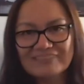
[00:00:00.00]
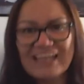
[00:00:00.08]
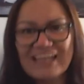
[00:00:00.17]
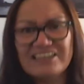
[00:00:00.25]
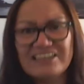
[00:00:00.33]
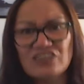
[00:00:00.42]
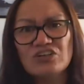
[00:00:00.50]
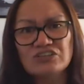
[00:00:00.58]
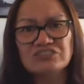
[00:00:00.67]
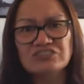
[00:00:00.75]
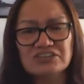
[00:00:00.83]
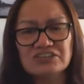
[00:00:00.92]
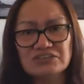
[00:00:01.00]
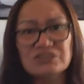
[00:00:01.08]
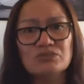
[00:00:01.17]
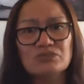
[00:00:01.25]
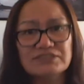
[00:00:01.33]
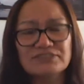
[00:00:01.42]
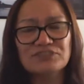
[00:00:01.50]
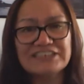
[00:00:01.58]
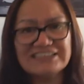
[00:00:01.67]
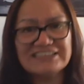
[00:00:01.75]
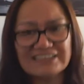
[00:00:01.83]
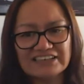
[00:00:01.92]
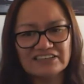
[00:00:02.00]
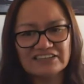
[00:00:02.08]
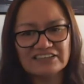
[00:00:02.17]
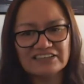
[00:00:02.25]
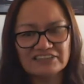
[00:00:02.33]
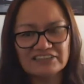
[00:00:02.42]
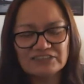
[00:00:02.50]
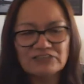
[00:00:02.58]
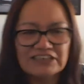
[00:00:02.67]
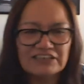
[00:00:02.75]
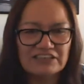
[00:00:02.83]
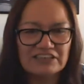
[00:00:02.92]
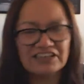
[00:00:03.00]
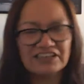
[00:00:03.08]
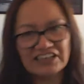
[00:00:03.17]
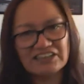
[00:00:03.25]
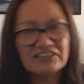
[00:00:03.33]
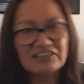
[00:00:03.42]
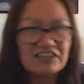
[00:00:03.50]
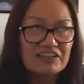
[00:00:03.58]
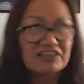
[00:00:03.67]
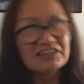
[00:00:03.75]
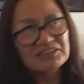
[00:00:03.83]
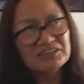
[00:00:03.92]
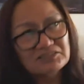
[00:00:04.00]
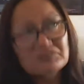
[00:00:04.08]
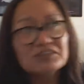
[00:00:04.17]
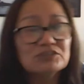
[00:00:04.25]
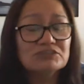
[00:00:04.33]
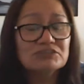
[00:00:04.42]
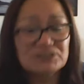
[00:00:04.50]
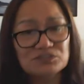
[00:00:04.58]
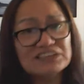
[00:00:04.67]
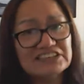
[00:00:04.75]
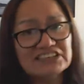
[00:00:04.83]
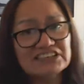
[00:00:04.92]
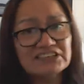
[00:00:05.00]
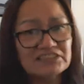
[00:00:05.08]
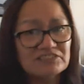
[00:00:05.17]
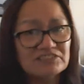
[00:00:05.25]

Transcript: and longs because it was freezing. Well, okay. It was freezing,